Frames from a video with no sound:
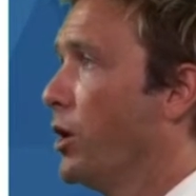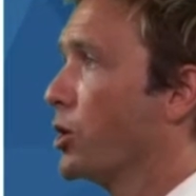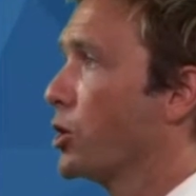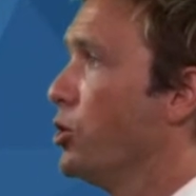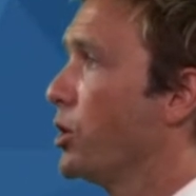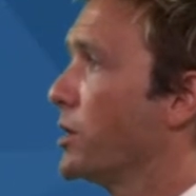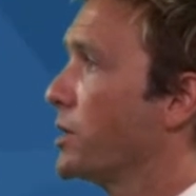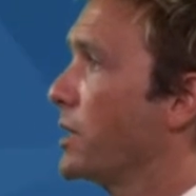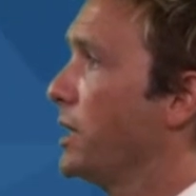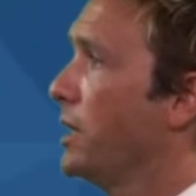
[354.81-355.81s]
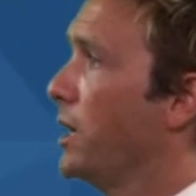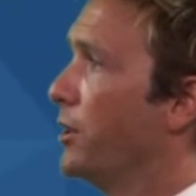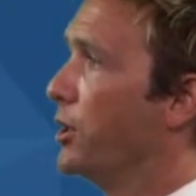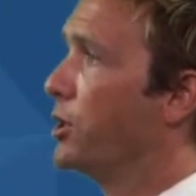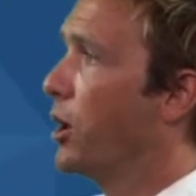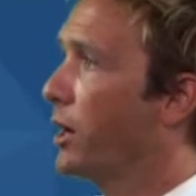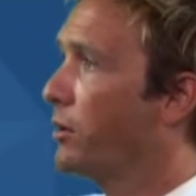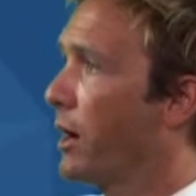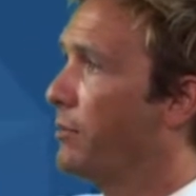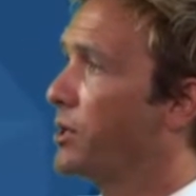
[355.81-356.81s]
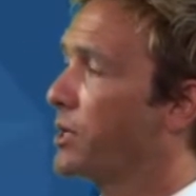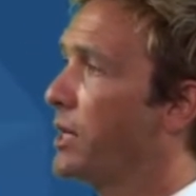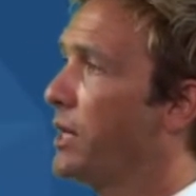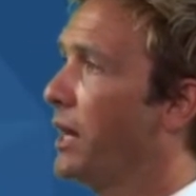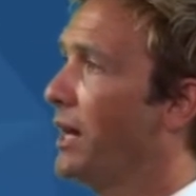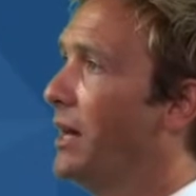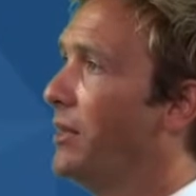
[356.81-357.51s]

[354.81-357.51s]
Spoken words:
So you can see the diagram just here.